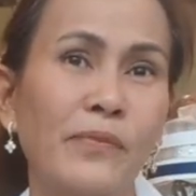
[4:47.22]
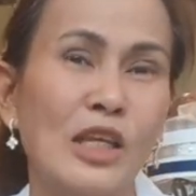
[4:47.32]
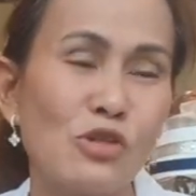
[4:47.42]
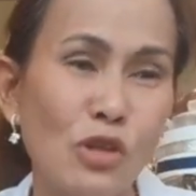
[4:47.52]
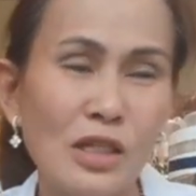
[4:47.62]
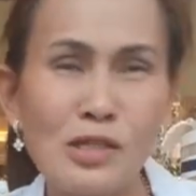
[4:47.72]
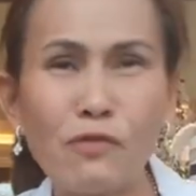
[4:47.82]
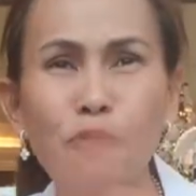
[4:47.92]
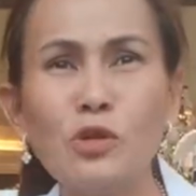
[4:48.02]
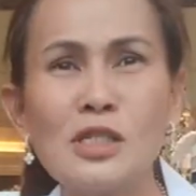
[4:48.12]
So it's a
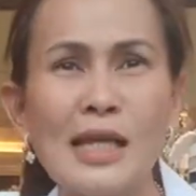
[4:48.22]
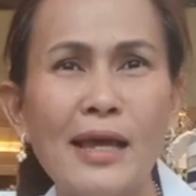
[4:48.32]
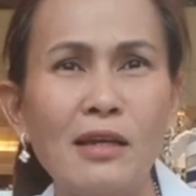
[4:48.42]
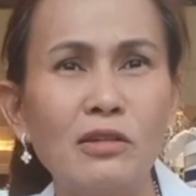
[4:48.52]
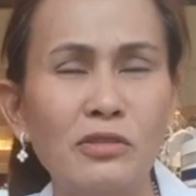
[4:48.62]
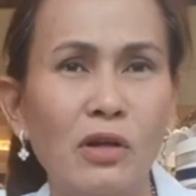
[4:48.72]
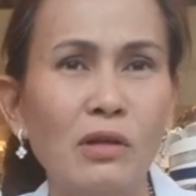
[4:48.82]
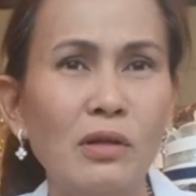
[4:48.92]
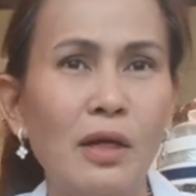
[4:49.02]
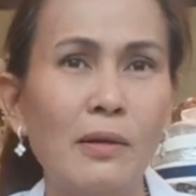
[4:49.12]
full cycle, no?
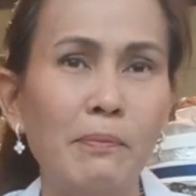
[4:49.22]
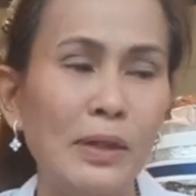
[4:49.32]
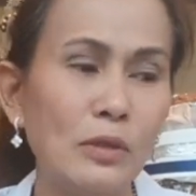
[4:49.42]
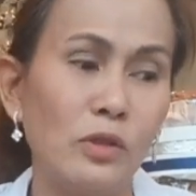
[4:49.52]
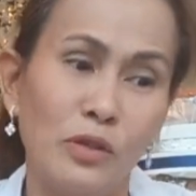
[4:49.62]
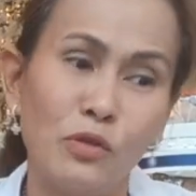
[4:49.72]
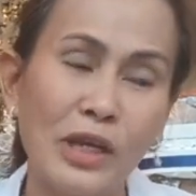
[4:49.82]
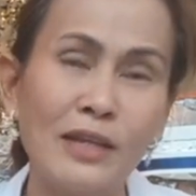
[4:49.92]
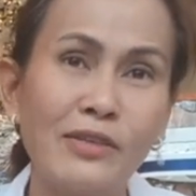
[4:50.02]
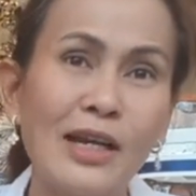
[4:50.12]
But yung
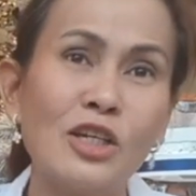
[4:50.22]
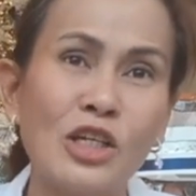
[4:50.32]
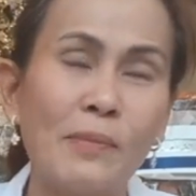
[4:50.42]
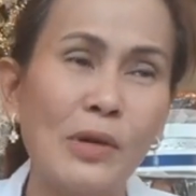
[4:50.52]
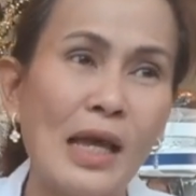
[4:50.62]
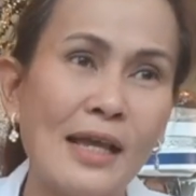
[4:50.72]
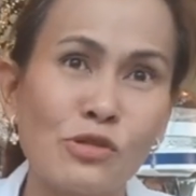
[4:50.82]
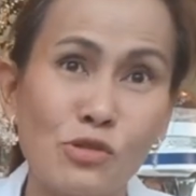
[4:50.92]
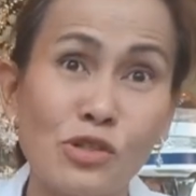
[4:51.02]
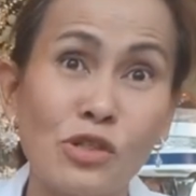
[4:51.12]
interest, syempre,
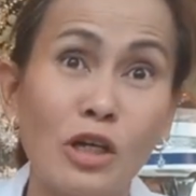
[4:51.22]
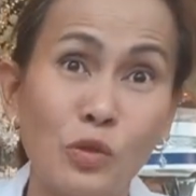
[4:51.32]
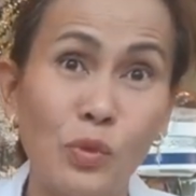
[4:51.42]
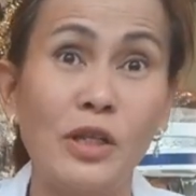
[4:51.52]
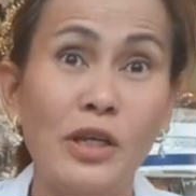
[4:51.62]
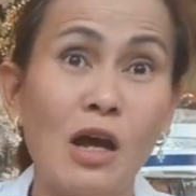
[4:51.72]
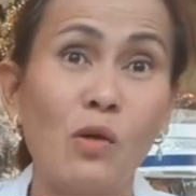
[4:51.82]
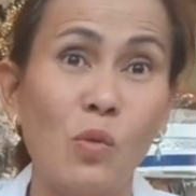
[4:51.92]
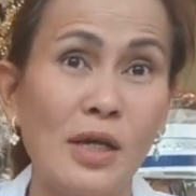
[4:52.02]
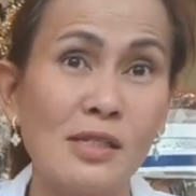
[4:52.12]
has to start with the young
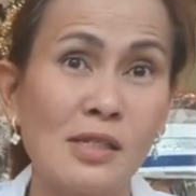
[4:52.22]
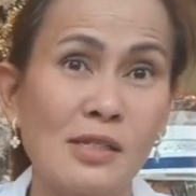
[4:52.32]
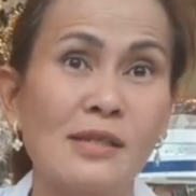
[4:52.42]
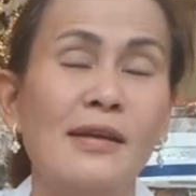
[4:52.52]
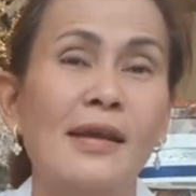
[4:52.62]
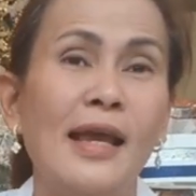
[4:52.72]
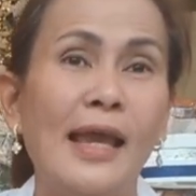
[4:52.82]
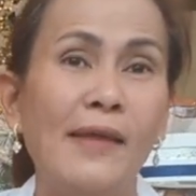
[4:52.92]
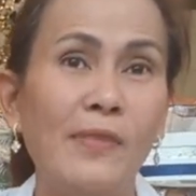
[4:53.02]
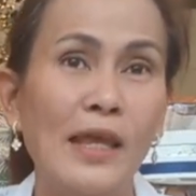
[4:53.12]
ones.
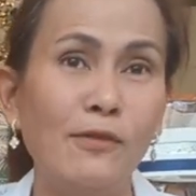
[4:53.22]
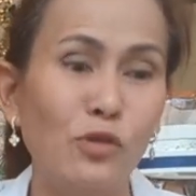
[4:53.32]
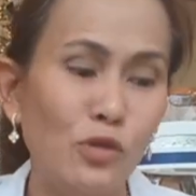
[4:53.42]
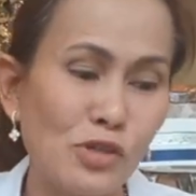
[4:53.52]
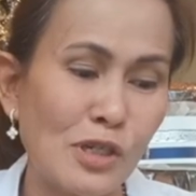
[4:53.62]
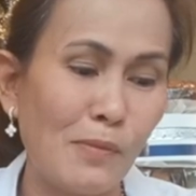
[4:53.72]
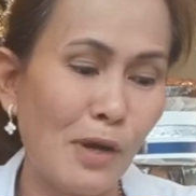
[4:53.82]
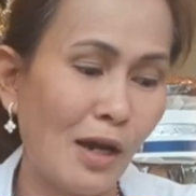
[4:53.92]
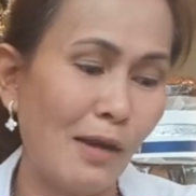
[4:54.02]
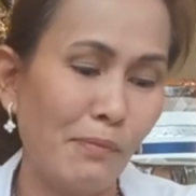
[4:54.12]
And then dun sa
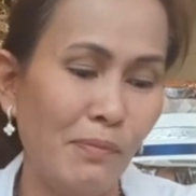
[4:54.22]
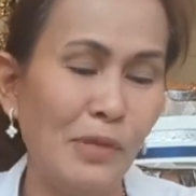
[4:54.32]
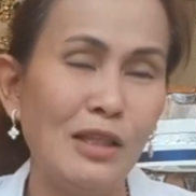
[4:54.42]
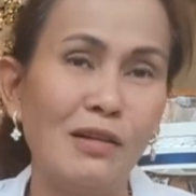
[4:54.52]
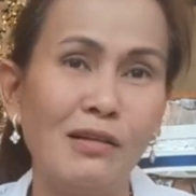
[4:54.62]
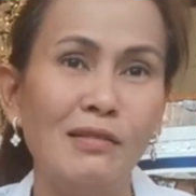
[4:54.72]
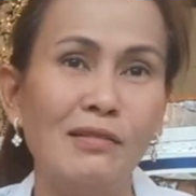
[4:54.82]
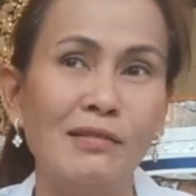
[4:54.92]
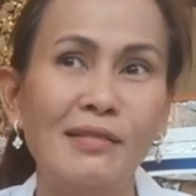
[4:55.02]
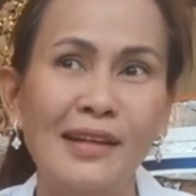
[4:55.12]
mga
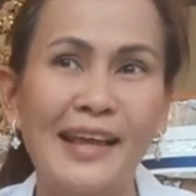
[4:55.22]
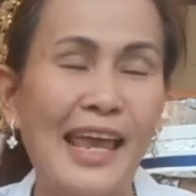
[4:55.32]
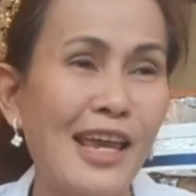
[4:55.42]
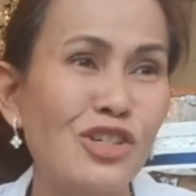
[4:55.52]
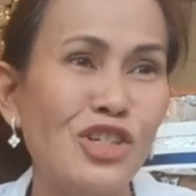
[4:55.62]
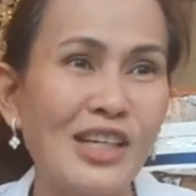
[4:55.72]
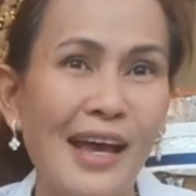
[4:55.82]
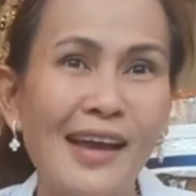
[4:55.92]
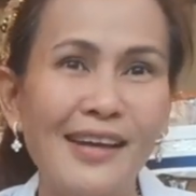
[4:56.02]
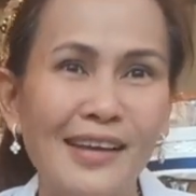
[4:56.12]
middle age
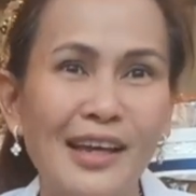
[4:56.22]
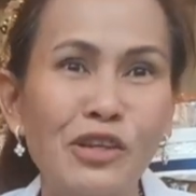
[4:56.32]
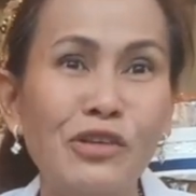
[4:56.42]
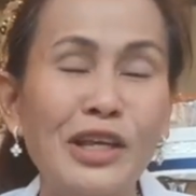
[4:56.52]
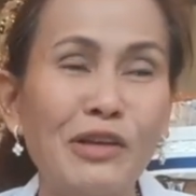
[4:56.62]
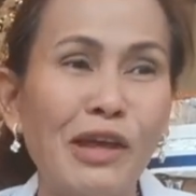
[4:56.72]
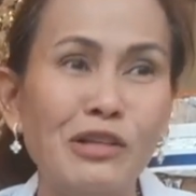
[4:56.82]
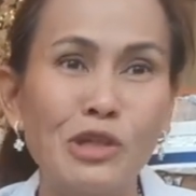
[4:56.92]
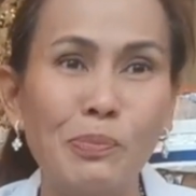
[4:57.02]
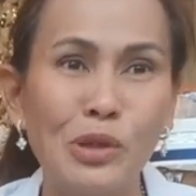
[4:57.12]
na, yun yung
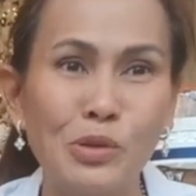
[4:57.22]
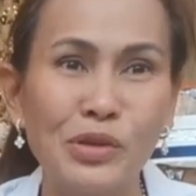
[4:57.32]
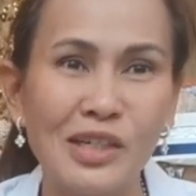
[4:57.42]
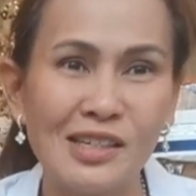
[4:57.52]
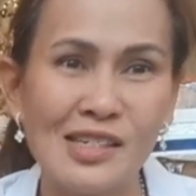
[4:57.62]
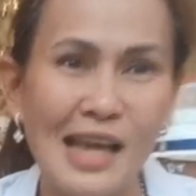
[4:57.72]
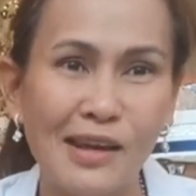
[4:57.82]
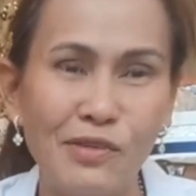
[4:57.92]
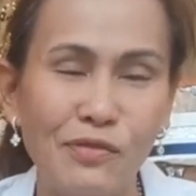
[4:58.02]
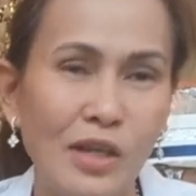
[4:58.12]
entrepreneurial
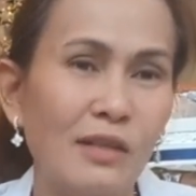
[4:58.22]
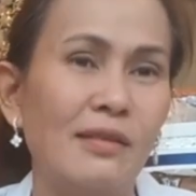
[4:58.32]
side of it.